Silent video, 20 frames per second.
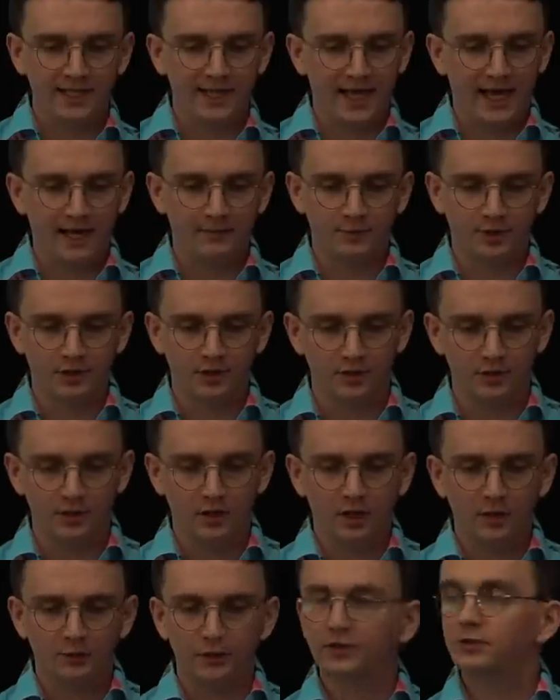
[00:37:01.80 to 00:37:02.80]
captured
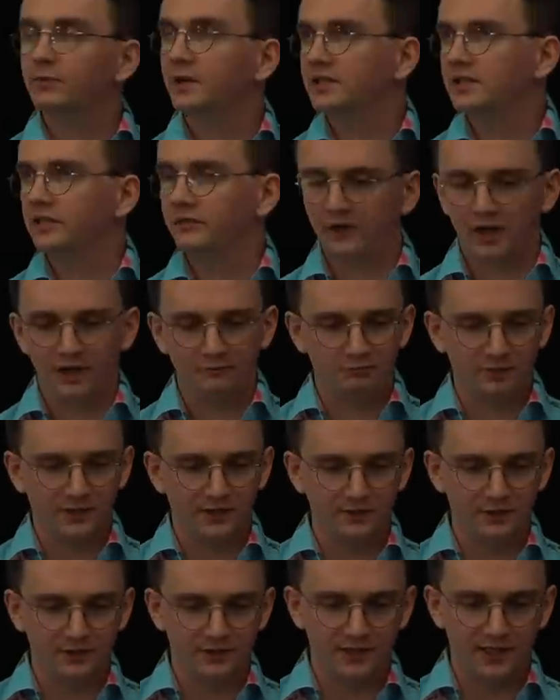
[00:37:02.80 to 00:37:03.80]
with 25
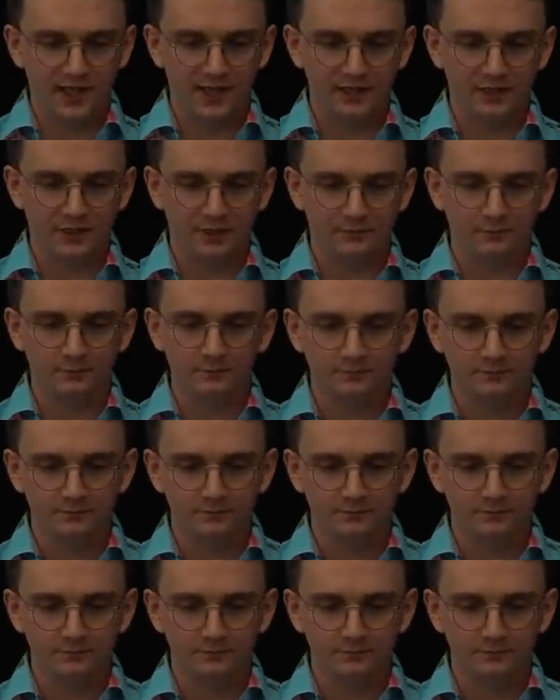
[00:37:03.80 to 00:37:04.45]
prisoners taken.